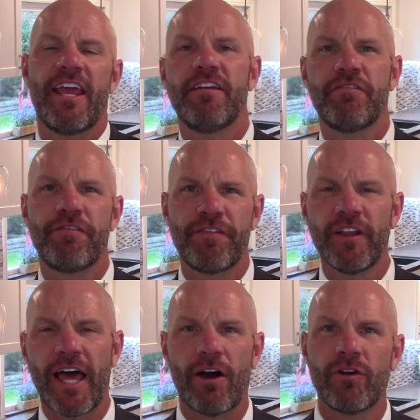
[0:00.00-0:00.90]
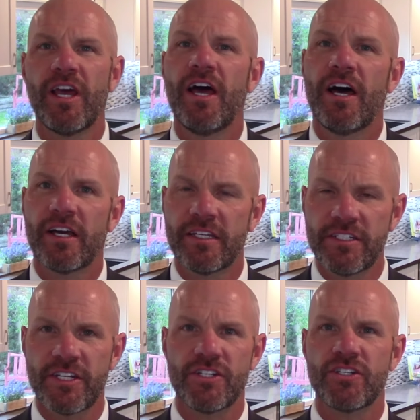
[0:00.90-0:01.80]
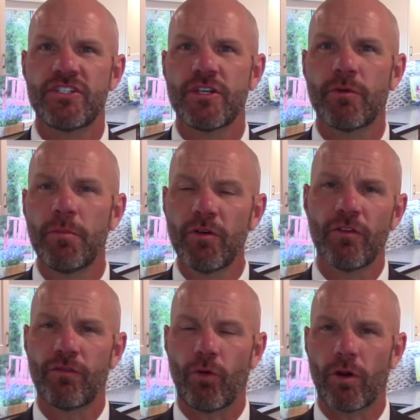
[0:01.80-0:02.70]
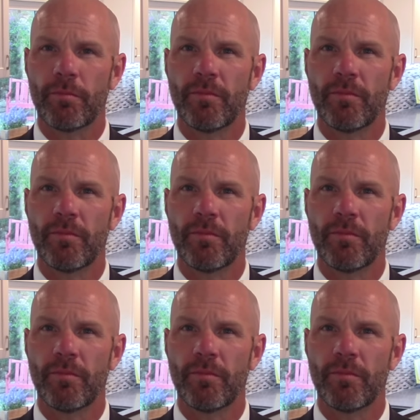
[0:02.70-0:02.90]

and fill out a contingency removal form.